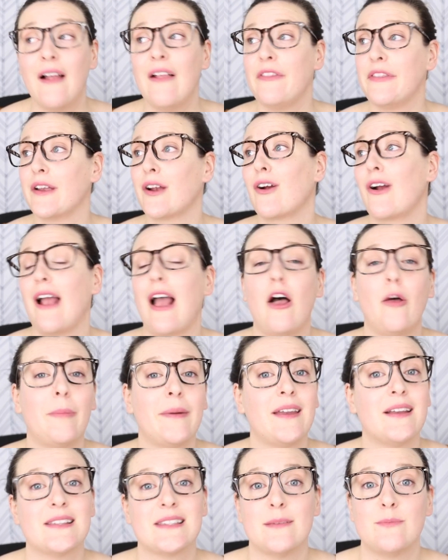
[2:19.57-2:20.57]
They are
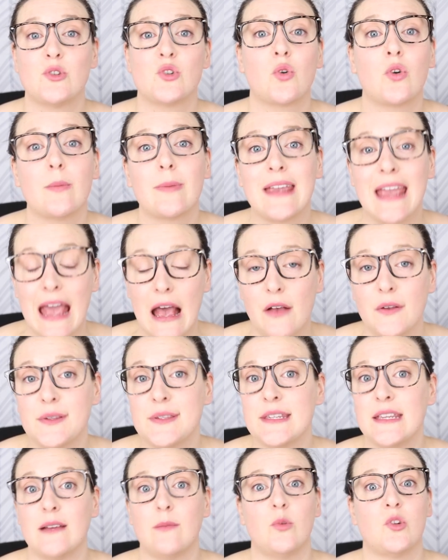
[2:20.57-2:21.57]
helping us absorb calcium,